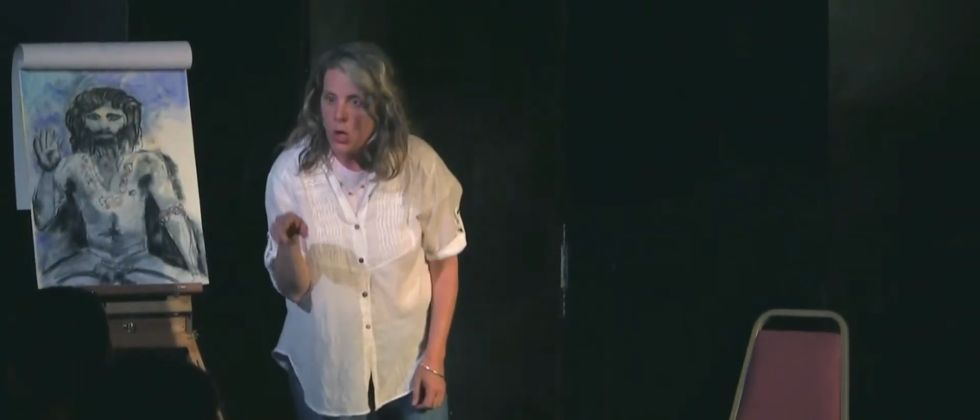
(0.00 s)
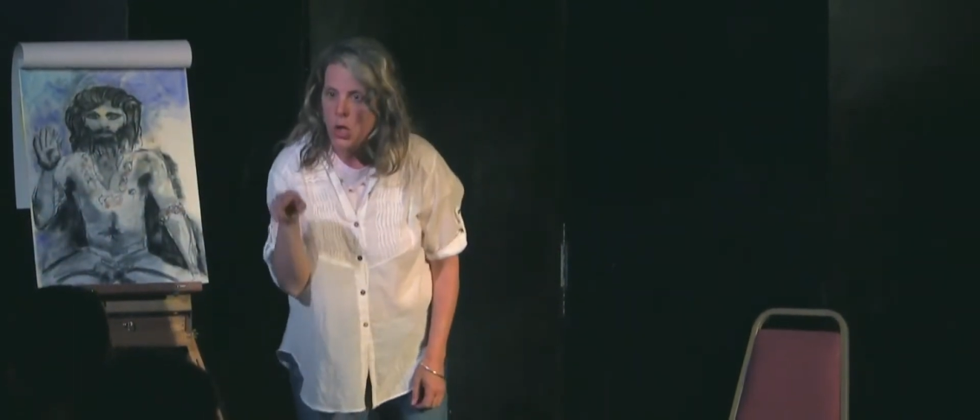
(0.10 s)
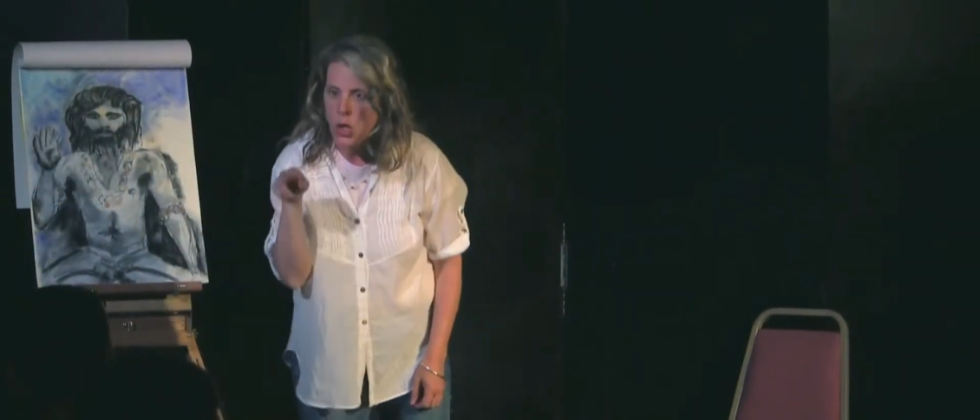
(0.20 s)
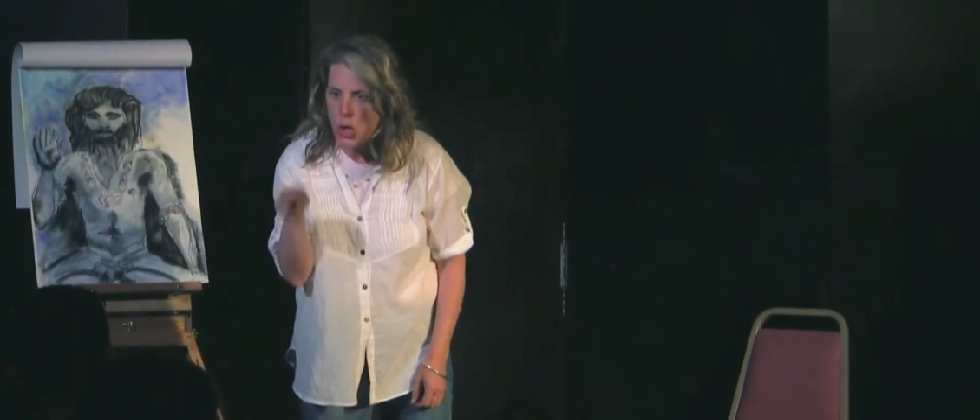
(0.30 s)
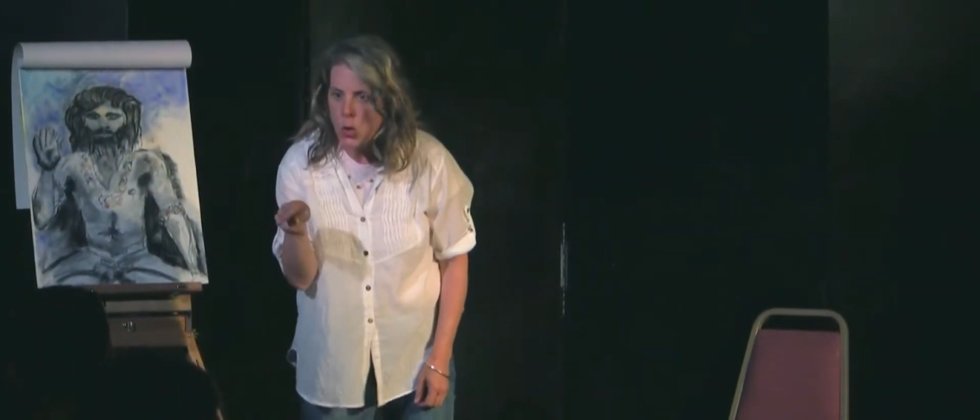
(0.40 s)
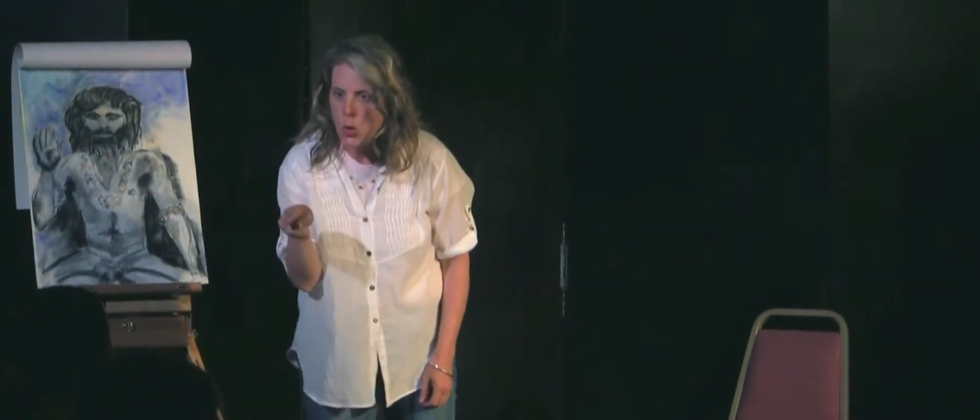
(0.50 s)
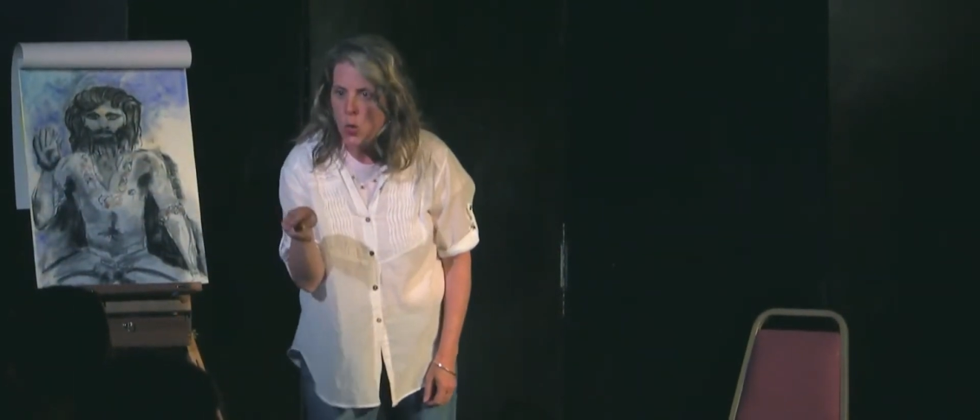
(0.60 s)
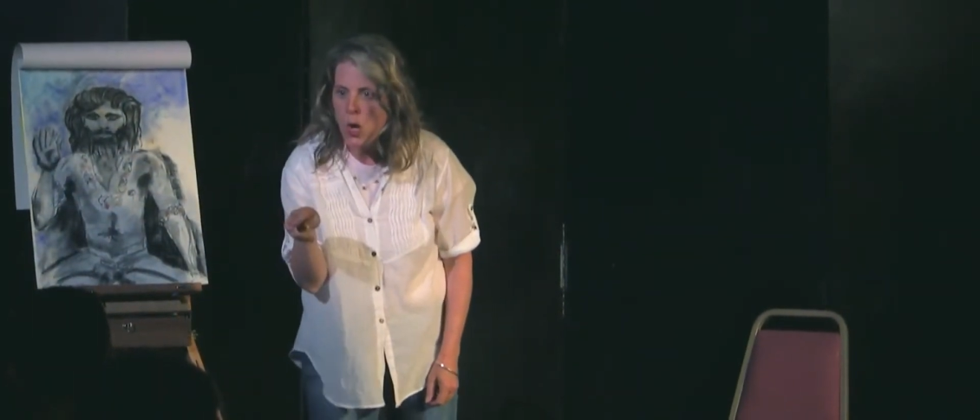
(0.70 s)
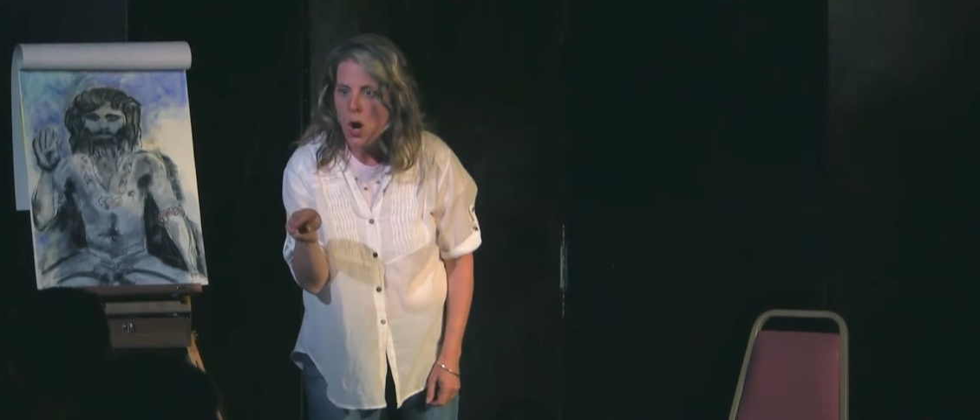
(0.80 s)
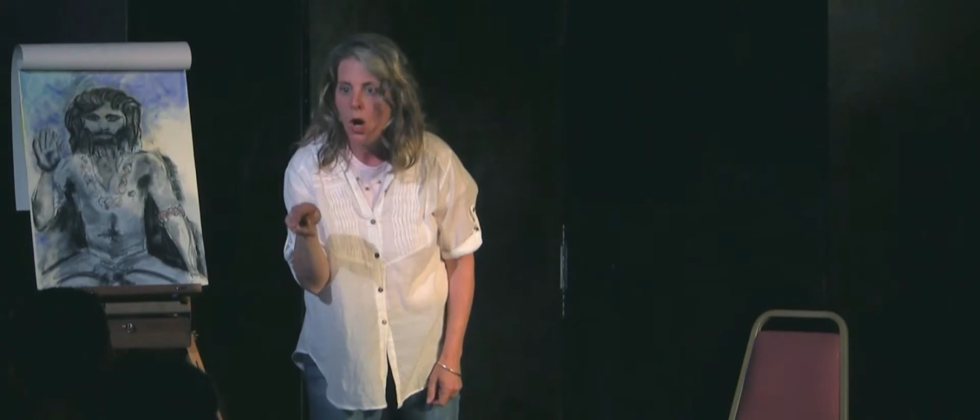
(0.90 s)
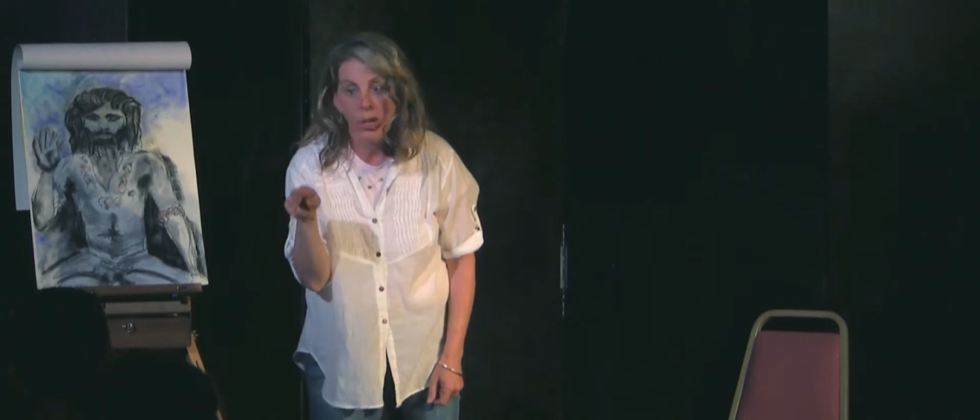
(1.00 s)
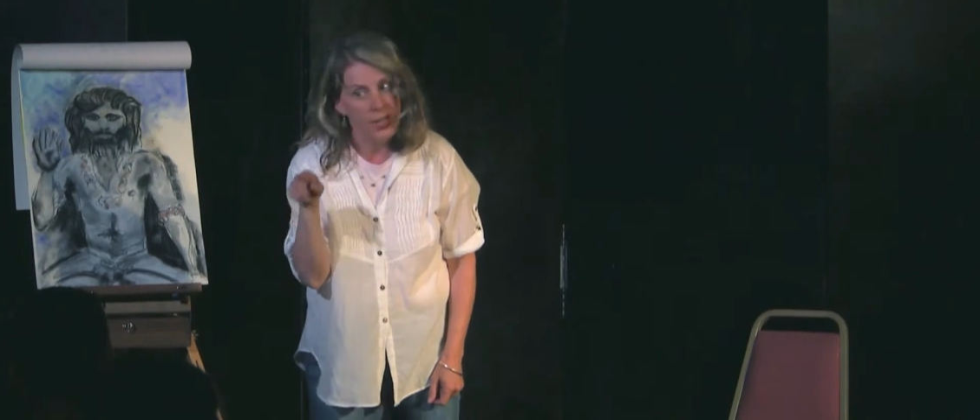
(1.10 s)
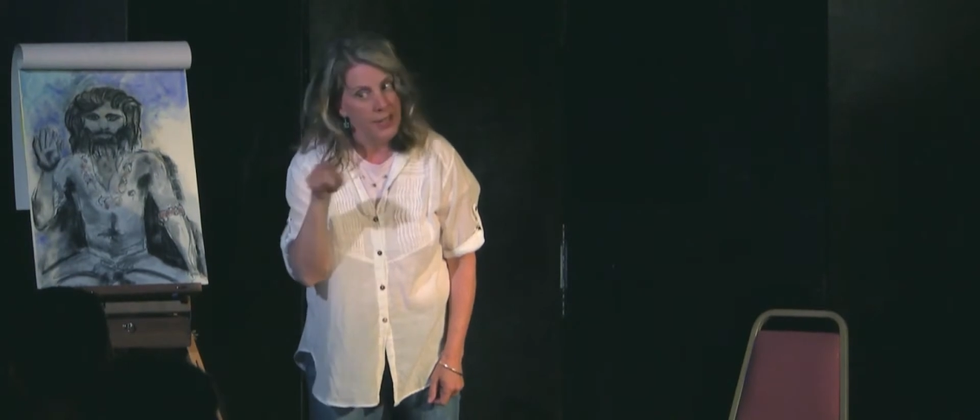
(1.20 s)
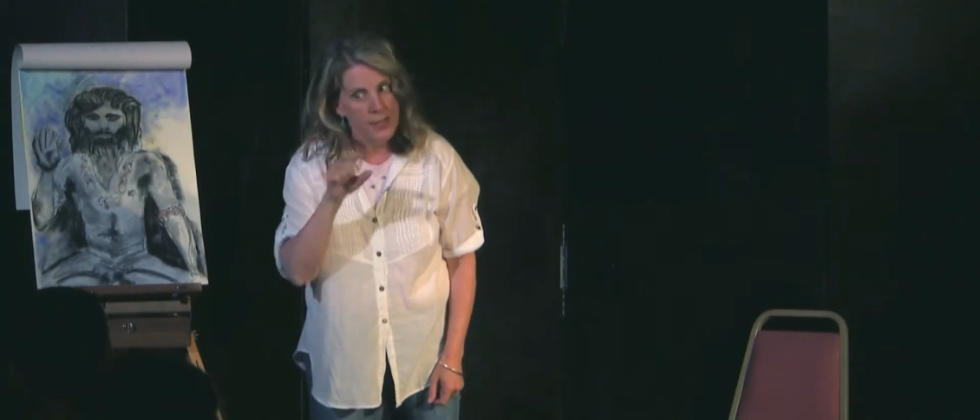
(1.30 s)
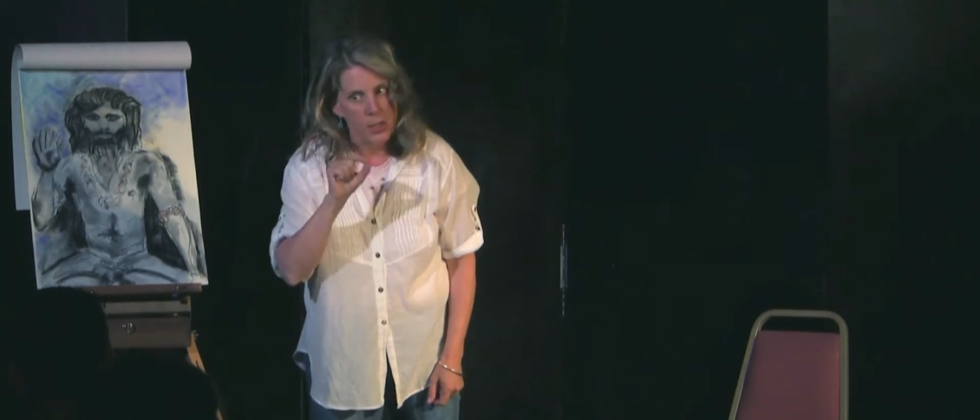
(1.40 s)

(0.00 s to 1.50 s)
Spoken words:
You are going to need